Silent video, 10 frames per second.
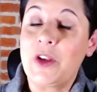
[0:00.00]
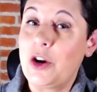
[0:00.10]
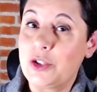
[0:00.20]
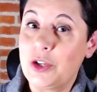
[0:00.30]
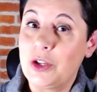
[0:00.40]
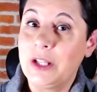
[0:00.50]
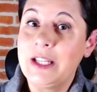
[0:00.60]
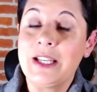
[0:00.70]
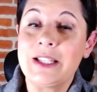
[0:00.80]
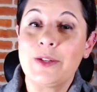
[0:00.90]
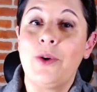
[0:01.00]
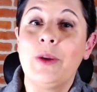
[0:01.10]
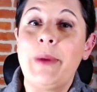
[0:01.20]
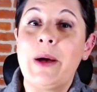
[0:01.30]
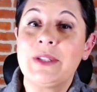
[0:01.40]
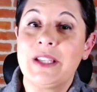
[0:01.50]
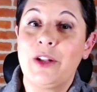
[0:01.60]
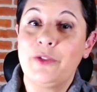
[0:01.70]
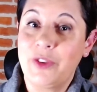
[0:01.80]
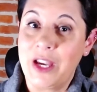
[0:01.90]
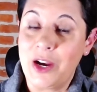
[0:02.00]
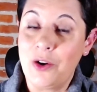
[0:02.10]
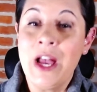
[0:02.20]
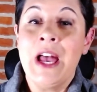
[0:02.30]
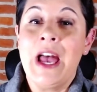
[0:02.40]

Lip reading: Art journaling is all about self-care,